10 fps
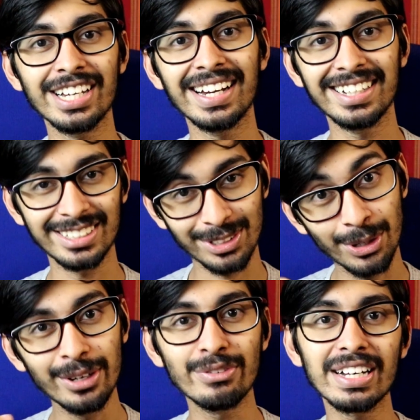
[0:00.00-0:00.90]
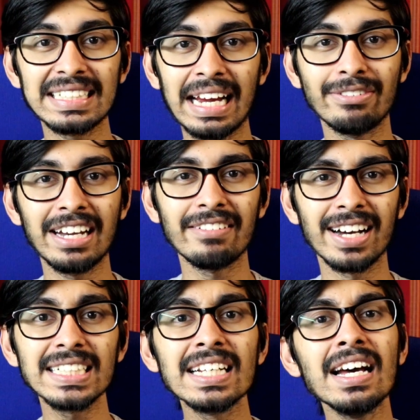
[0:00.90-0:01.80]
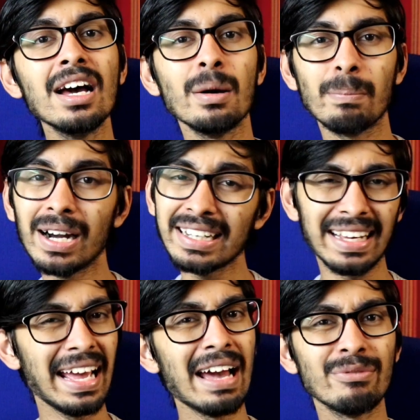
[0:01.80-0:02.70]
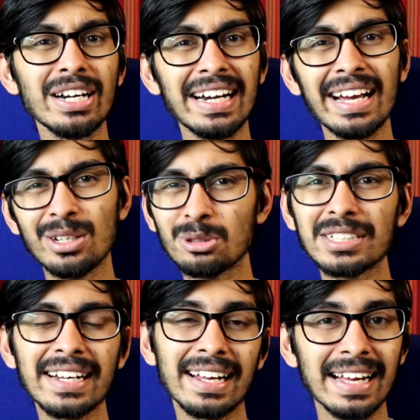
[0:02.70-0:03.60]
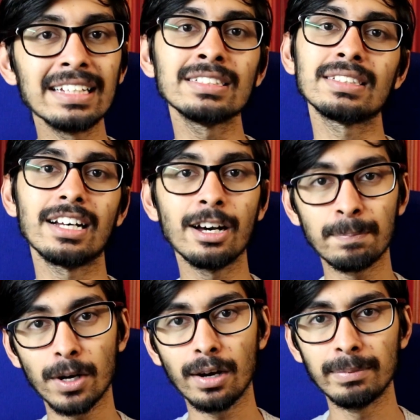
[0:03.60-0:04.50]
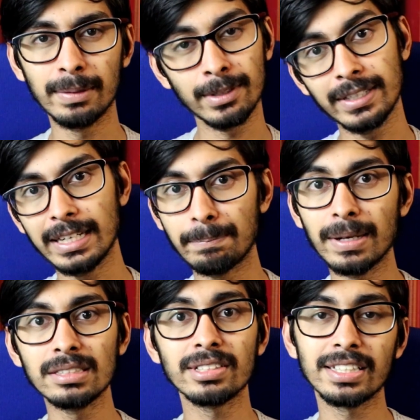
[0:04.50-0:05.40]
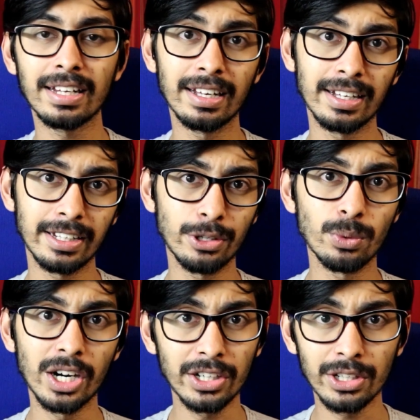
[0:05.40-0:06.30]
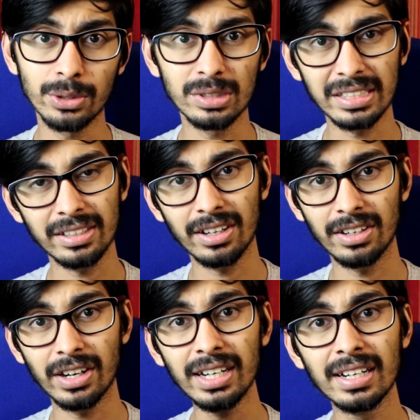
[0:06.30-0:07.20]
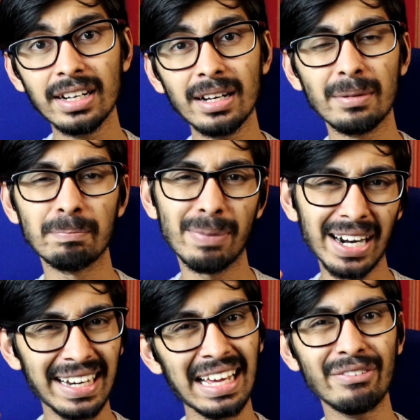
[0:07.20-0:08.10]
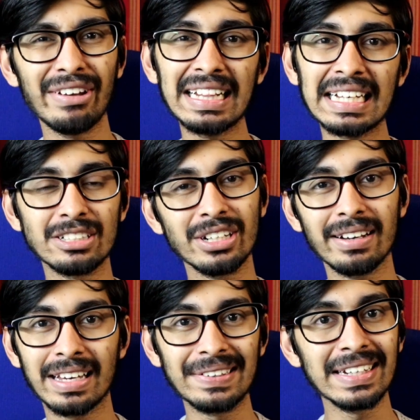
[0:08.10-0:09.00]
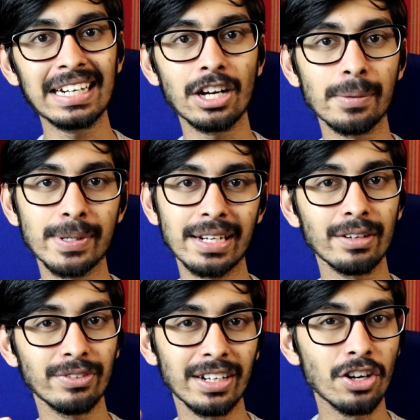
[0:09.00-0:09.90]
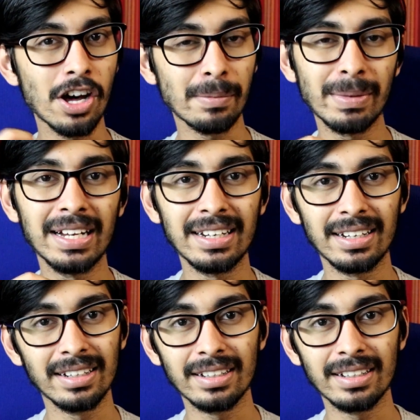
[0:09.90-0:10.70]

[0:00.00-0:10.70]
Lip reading: and it's good for safety wise, but everyday using is a problem. Now it depends whether you want to use it or not, but I feel they should have given an option of a normal